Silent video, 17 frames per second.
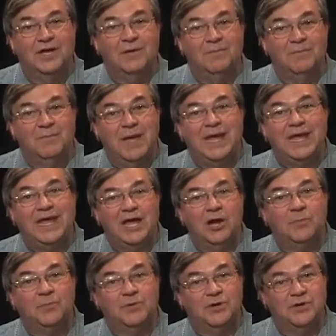may
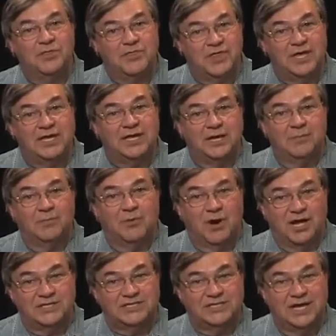help your thinking
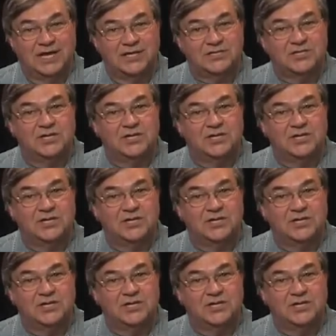process,